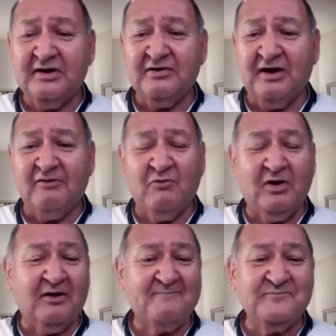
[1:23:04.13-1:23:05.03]
And I
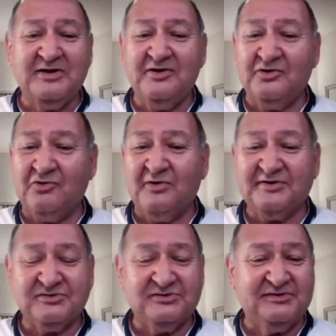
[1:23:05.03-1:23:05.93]
welcome beginner
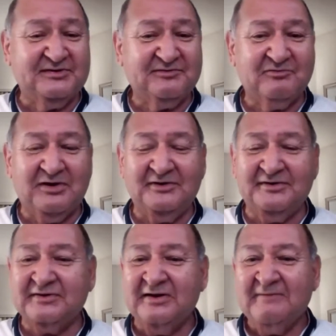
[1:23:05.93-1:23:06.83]
questions as well
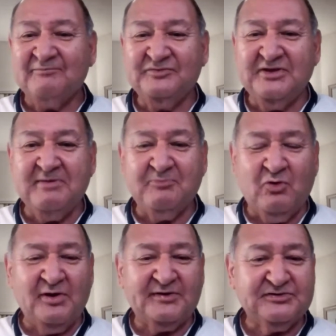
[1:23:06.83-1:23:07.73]
as deep
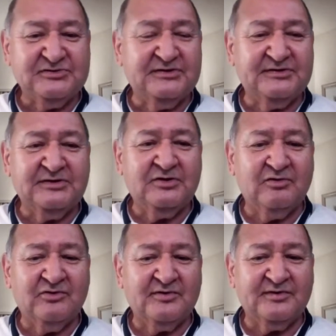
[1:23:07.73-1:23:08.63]
questions. You
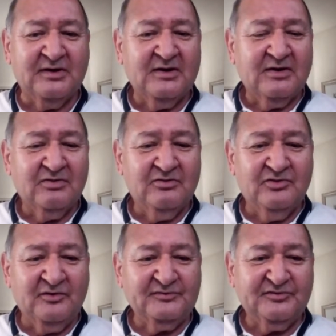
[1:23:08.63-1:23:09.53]
know, there's
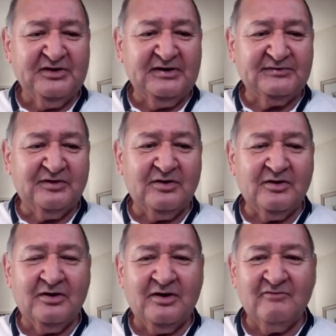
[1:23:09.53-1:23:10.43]
those things
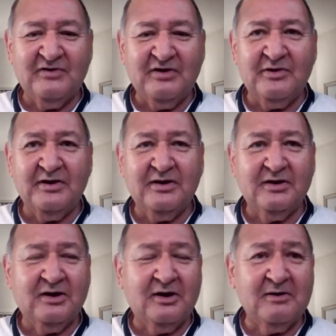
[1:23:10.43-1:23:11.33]
are
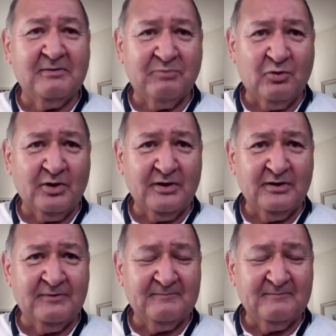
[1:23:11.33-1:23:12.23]
very
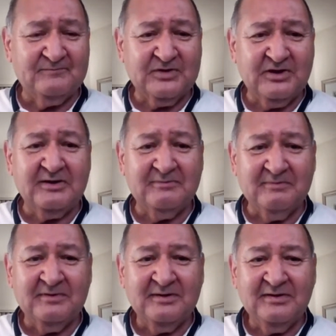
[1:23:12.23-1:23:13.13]
important. Okay.
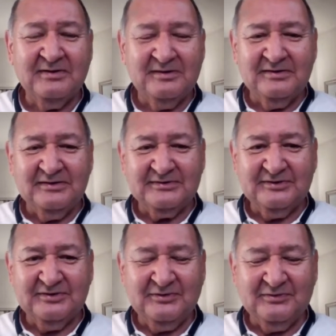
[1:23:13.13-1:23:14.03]

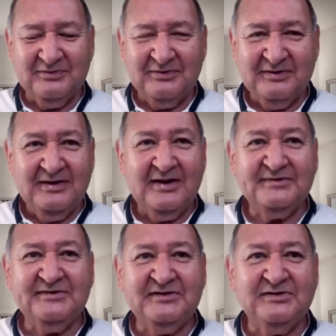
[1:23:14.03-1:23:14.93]
So I
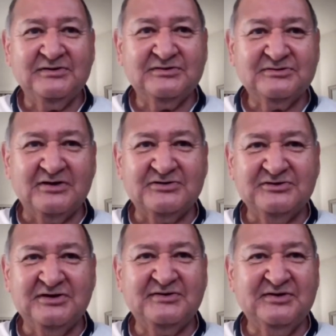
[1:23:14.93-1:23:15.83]
see Chang
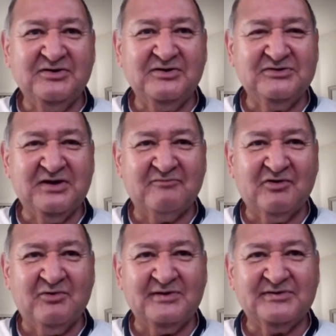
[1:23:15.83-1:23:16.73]
Shen's here. Did you have
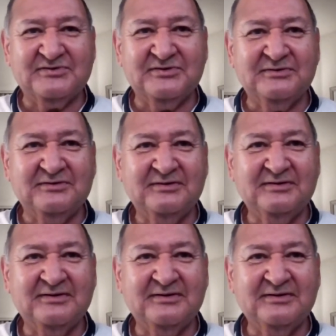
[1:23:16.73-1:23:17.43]
a question?